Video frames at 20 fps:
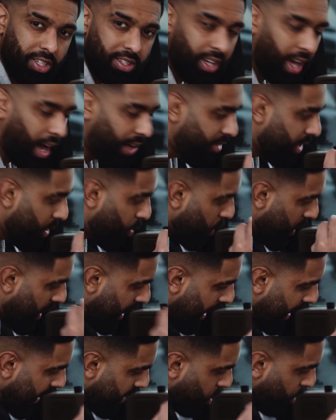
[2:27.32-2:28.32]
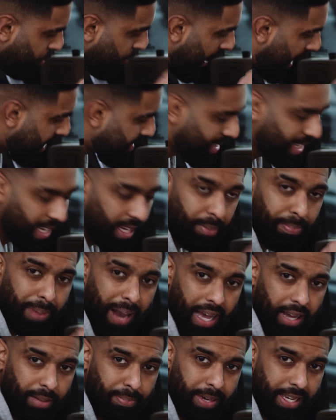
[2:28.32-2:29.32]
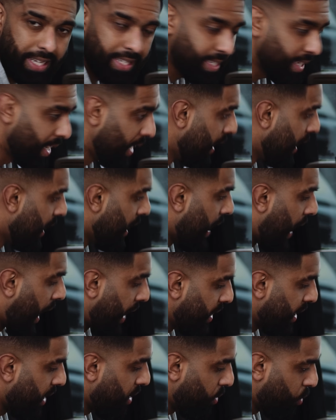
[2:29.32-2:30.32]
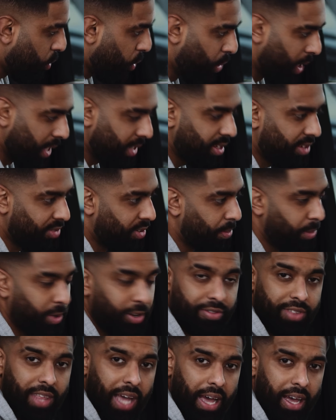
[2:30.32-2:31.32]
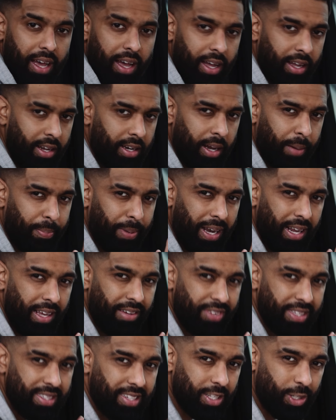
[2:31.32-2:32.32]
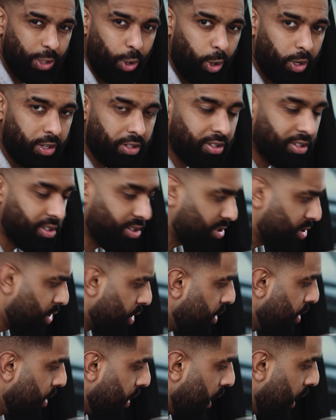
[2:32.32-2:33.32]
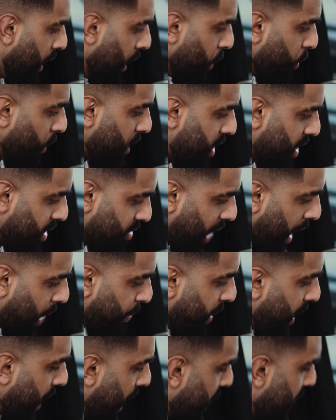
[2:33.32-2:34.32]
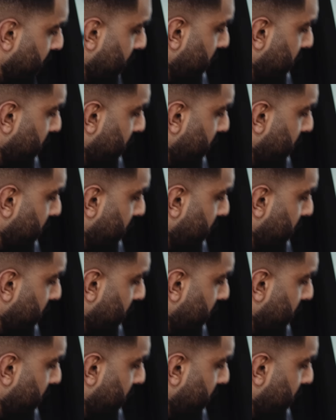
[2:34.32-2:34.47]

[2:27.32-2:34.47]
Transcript: covered with a little plastic black bit, and then we want to remove that, and I believe it's a Torx screw which is right behind